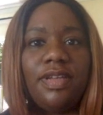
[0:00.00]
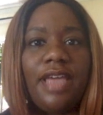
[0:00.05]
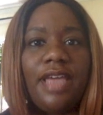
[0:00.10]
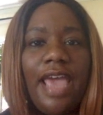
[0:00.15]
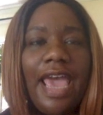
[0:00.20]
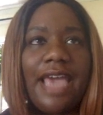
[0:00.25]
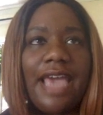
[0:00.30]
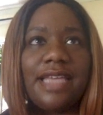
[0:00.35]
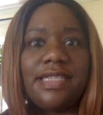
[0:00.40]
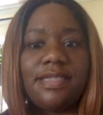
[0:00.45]

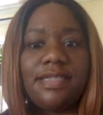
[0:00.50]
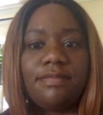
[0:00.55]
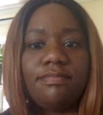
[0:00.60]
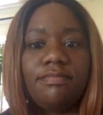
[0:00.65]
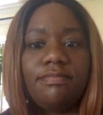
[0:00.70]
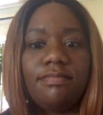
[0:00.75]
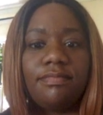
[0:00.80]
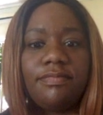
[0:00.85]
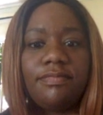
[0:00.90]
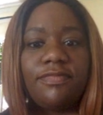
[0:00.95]
as
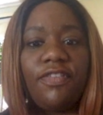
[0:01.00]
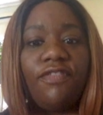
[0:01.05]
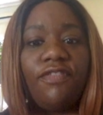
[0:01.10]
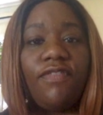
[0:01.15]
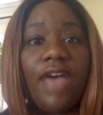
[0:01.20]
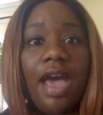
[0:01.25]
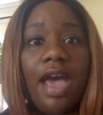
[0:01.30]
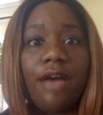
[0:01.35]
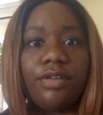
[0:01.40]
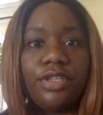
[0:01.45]

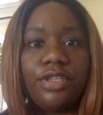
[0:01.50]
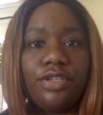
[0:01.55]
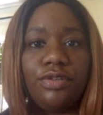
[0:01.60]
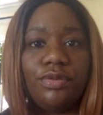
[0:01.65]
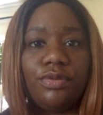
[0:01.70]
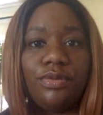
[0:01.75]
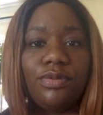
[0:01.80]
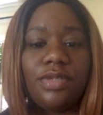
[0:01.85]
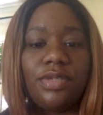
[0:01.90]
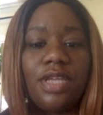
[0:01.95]

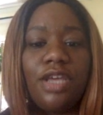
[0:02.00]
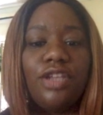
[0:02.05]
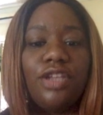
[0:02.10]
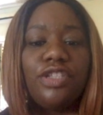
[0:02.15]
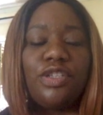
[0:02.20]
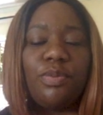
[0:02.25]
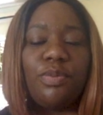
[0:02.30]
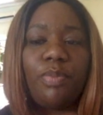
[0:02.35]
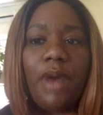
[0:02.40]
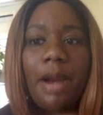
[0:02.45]
values
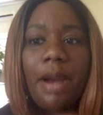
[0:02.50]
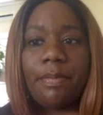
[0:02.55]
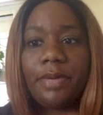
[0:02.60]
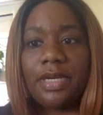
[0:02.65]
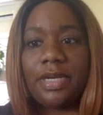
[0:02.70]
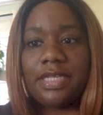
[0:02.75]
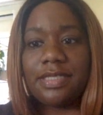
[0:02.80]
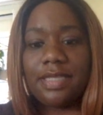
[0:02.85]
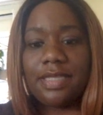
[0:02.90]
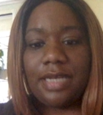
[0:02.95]
to
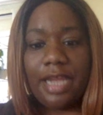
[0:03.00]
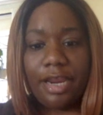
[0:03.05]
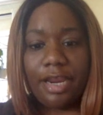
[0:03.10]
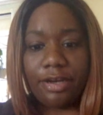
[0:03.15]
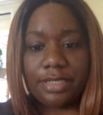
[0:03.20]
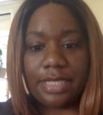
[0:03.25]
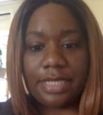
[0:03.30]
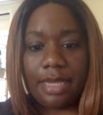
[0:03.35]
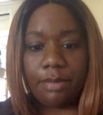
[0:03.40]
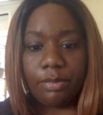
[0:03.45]
properties in
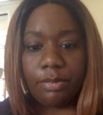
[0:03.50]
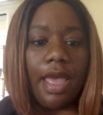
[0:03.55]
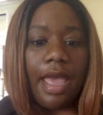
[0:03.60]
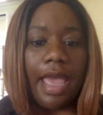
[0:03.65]
Airtable.